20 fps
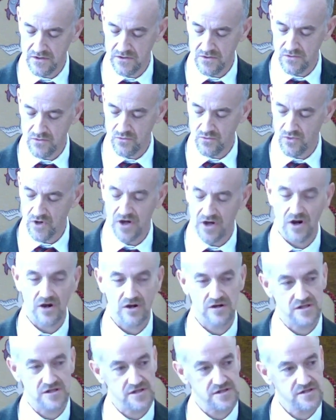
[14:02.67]

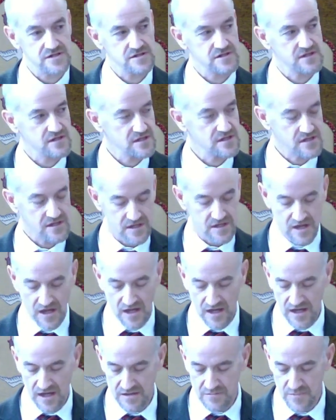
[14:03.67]
Regardless,
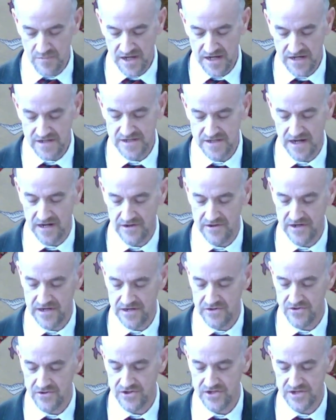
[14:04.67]
God makes our
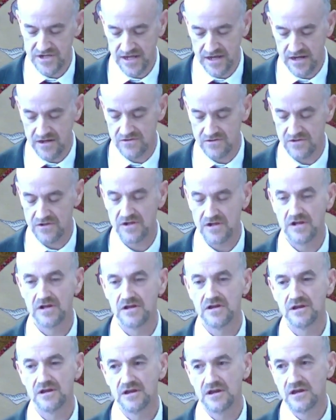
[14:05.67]
ears tingle
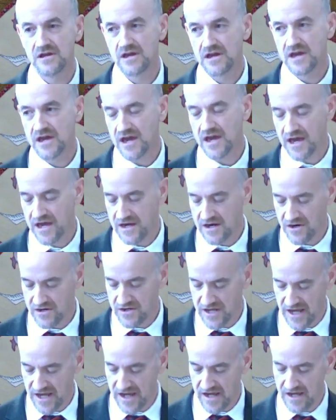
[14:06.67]
and our
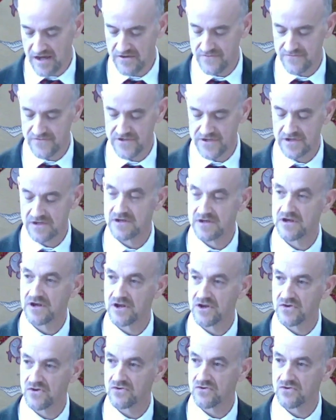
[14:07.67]
lives new.